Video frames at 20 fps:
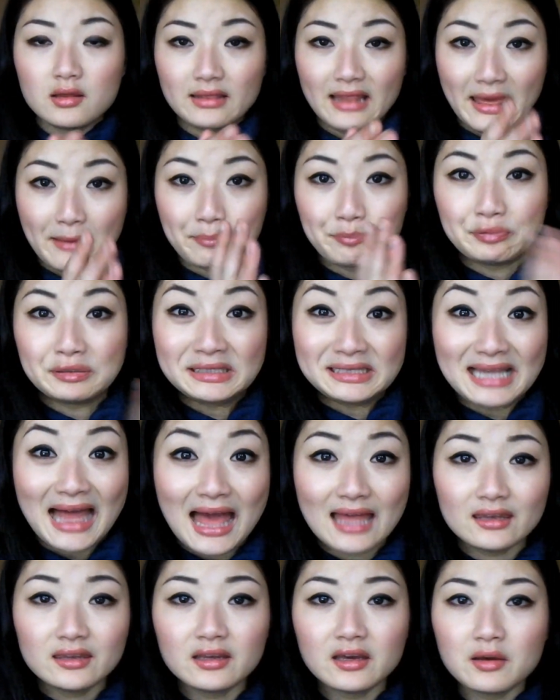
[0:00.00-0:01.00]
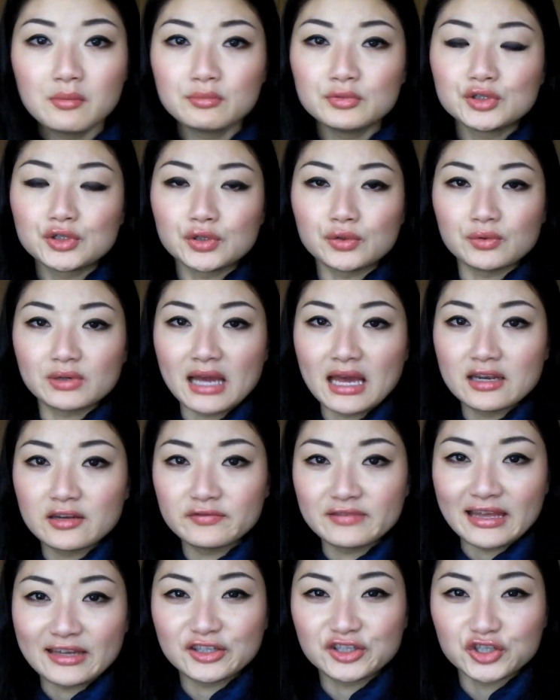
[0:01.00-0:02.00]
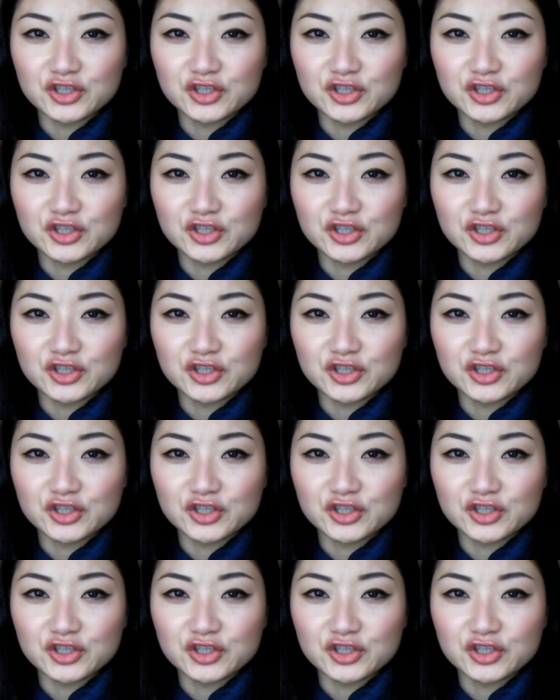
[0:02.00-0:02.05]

like platinum to kind of that